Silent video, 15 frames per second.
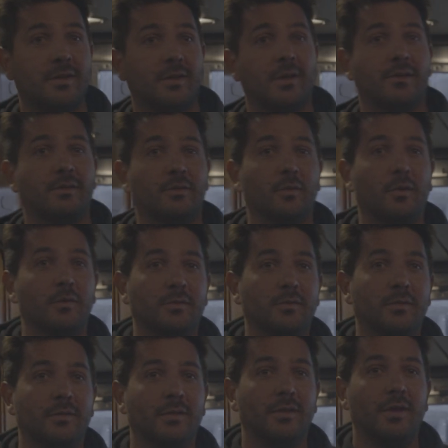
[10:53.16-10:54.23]
uh,
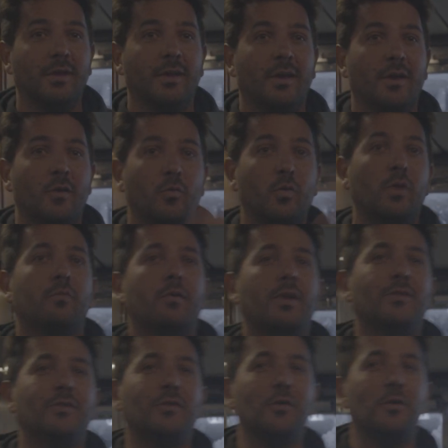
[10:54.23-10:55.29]
situations. We
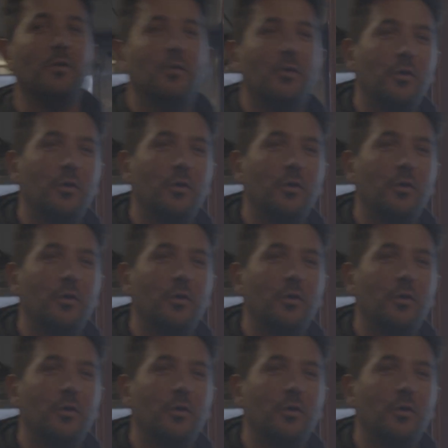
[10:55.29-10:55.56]
already saw